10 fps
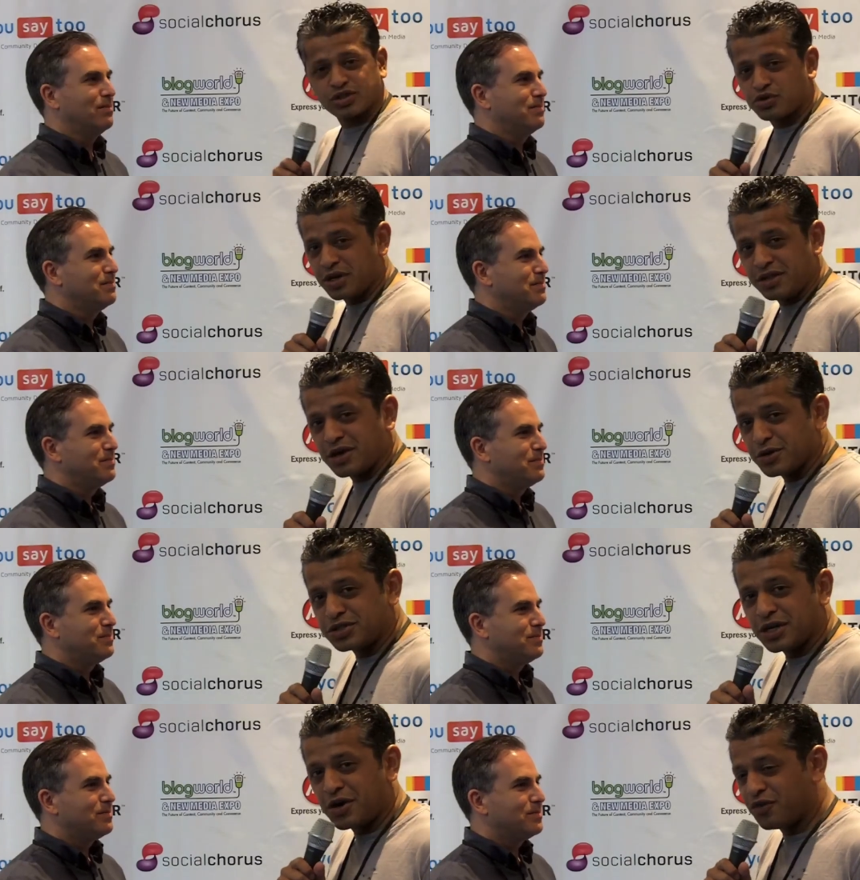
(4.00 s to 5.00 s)
Speaker 1: Shrini, the
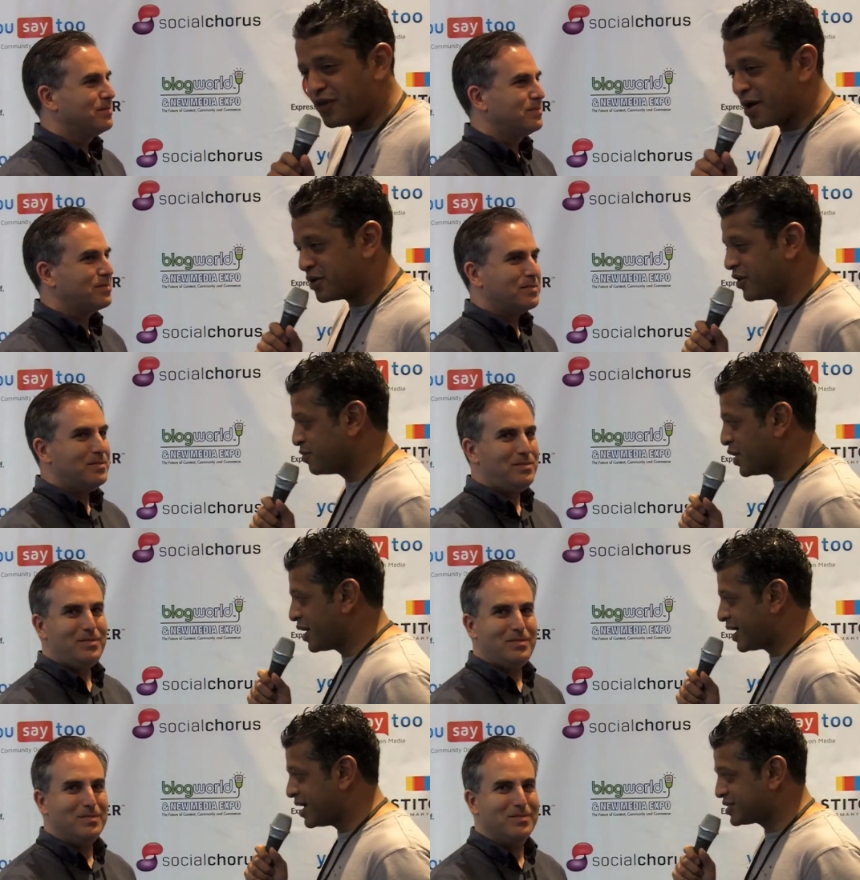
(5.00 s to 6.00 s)
host and co-founder of
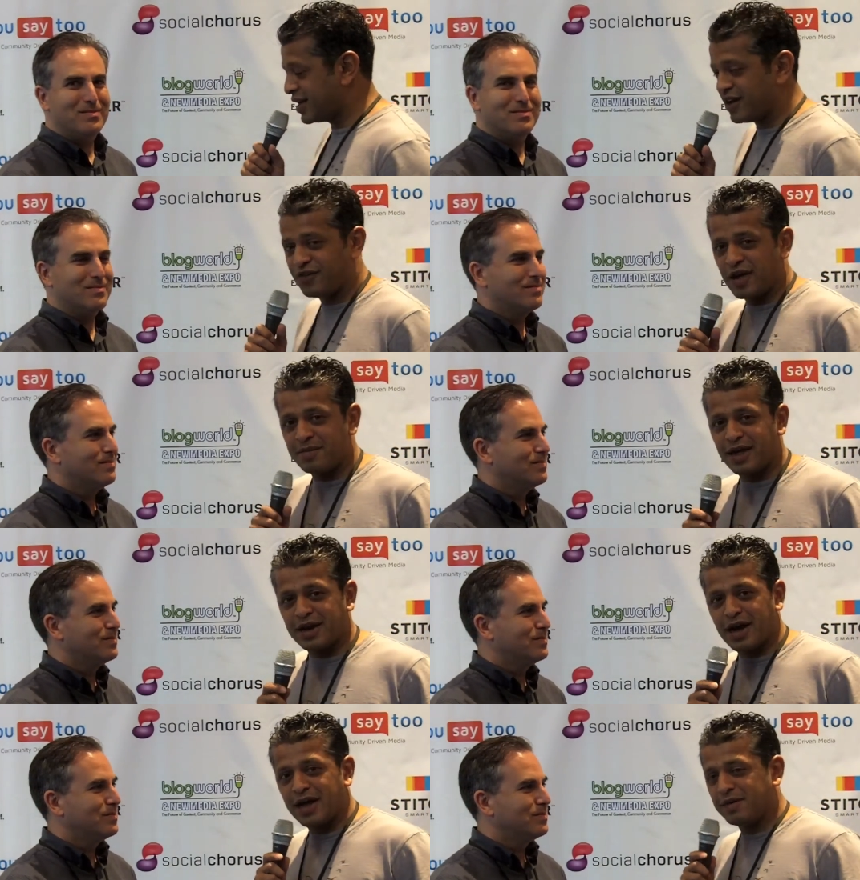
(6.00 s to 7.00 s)
Blogcast F M,
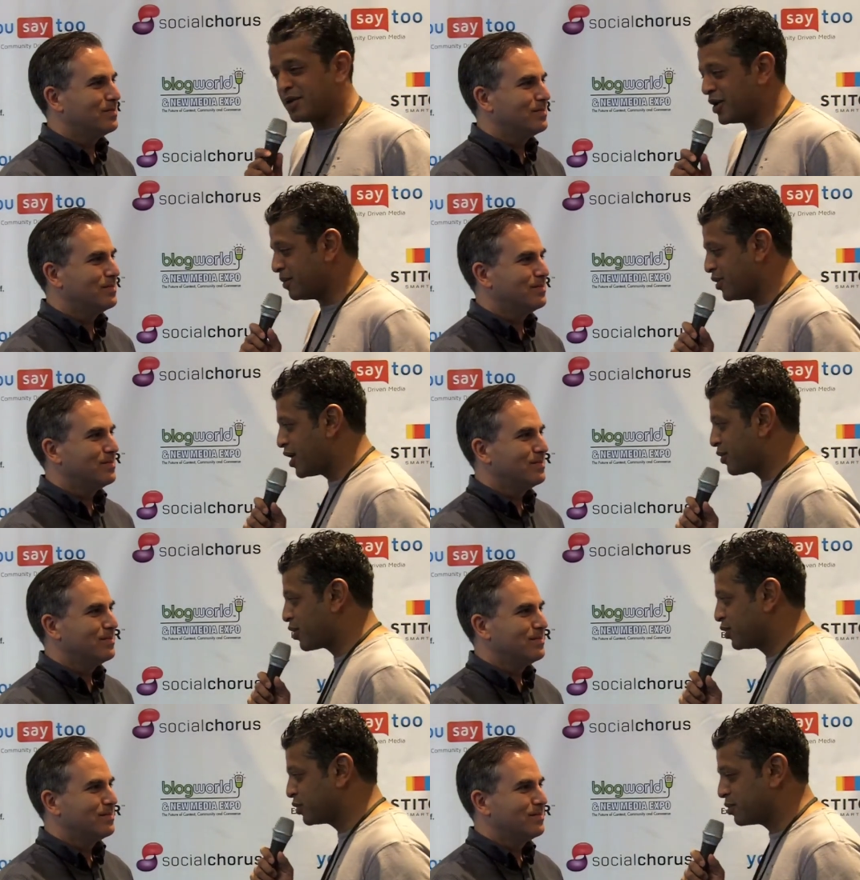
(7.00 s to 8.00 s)
and I am here at
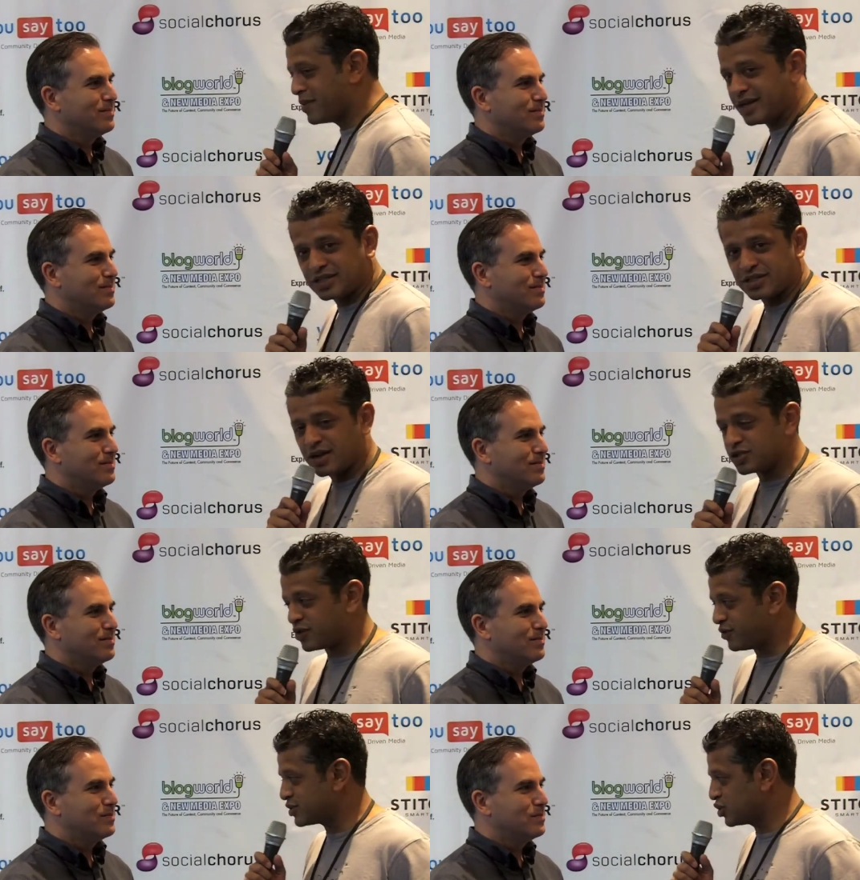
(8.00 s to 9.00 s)
Blog World with Mike
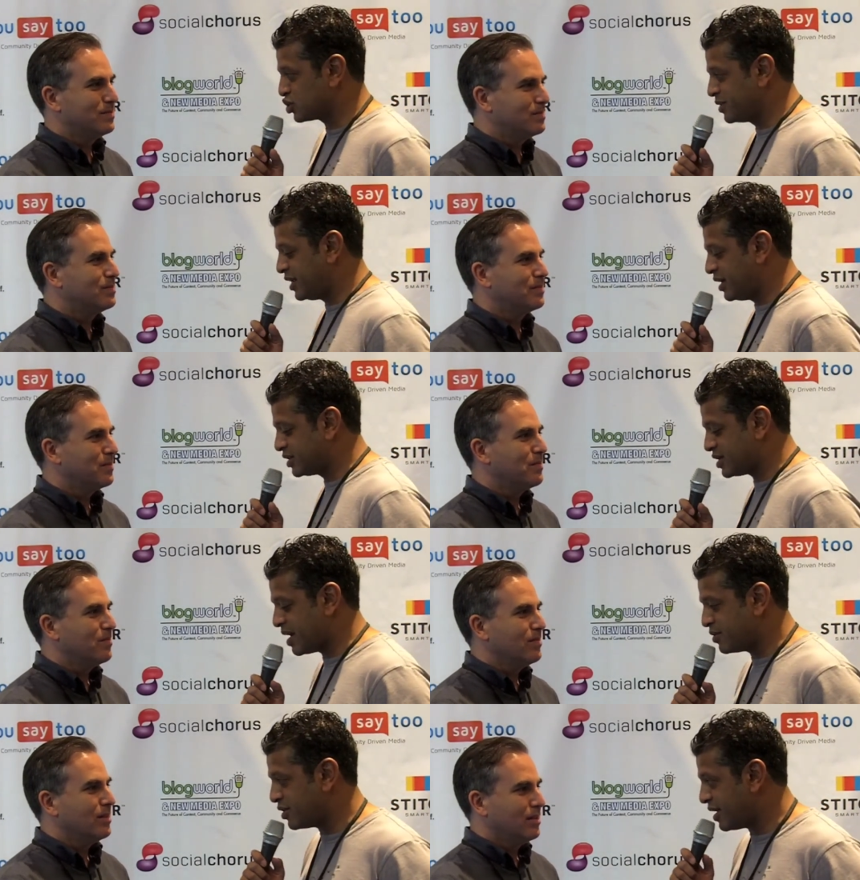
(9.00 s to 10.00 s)
Stelzner from Social Media
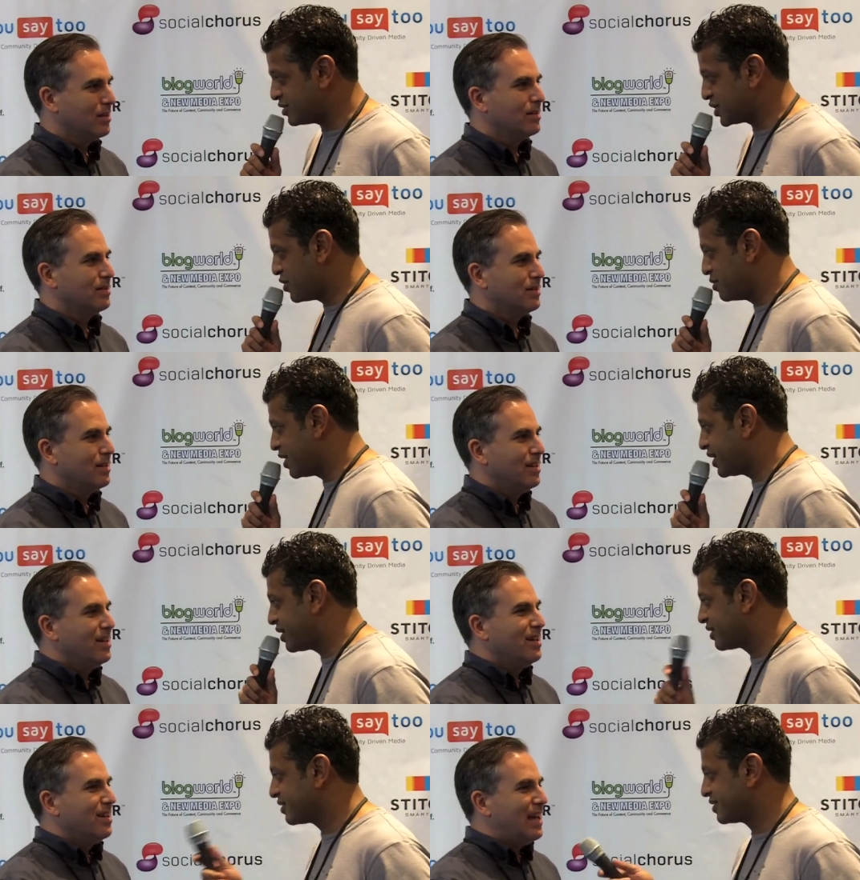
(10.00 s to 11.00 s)
Examiner. How's it going,
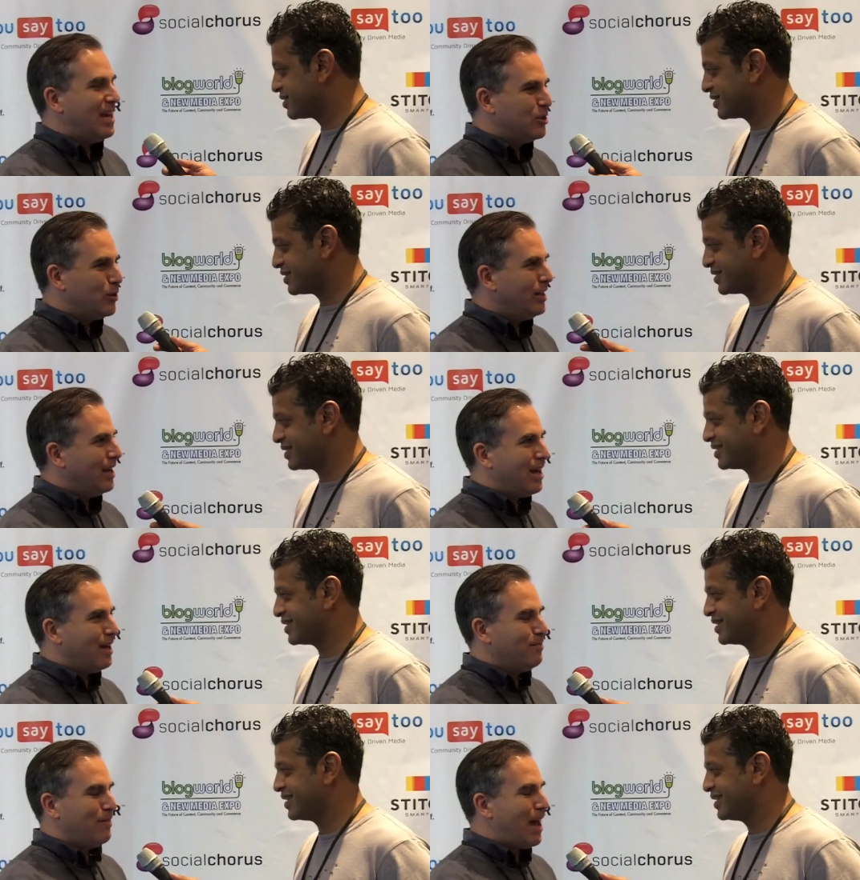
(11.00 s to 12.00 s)
Mike? Hey, Shrini,
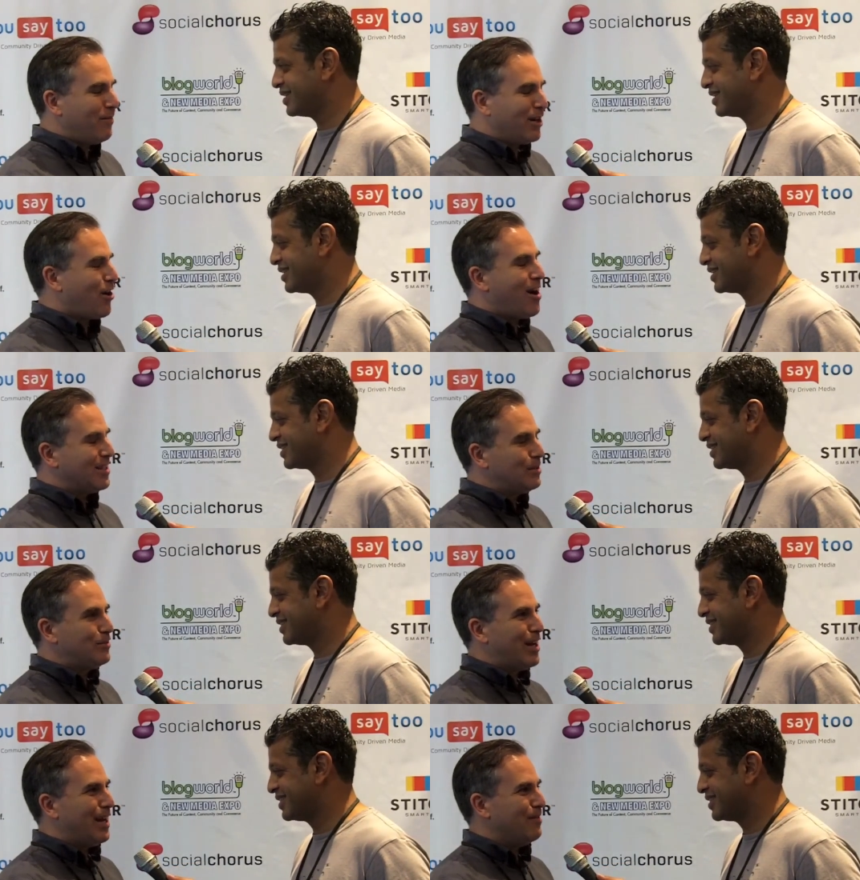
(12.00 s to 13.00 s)
I'm having an
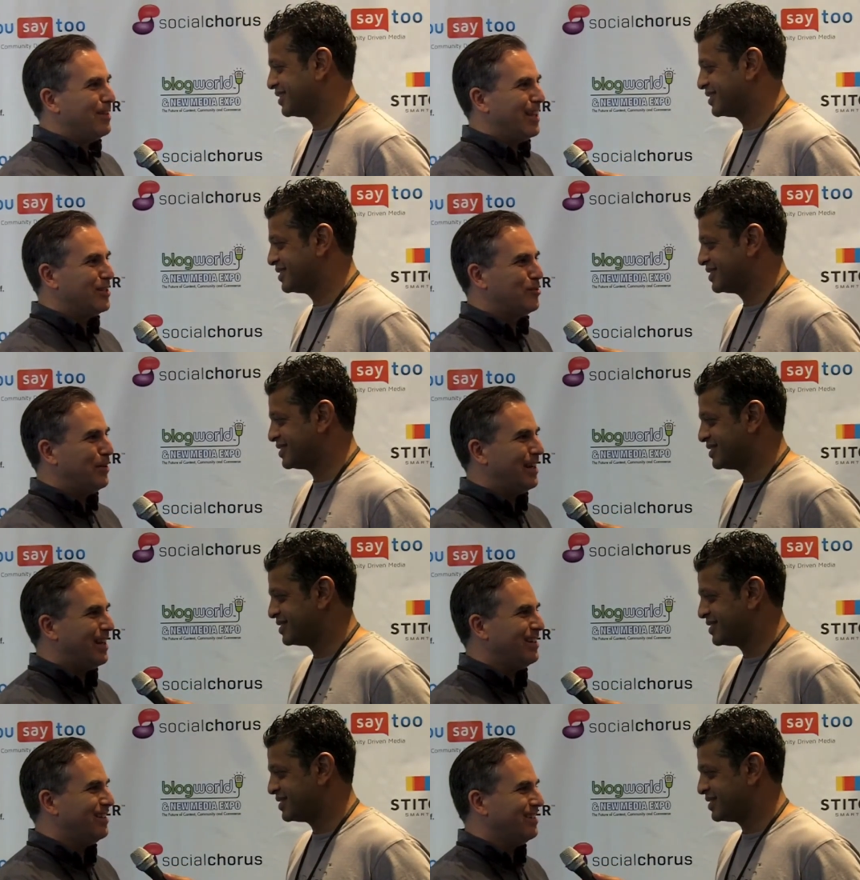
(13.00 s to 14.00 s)
awesome time. Thanks for
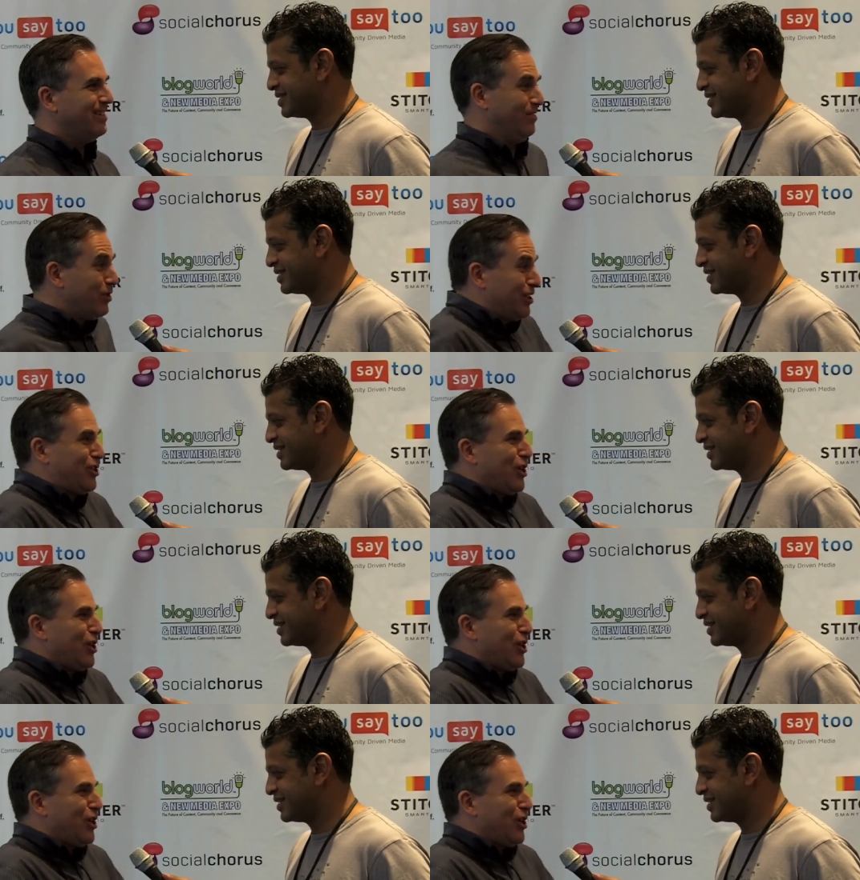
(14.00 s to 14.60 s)
being on with the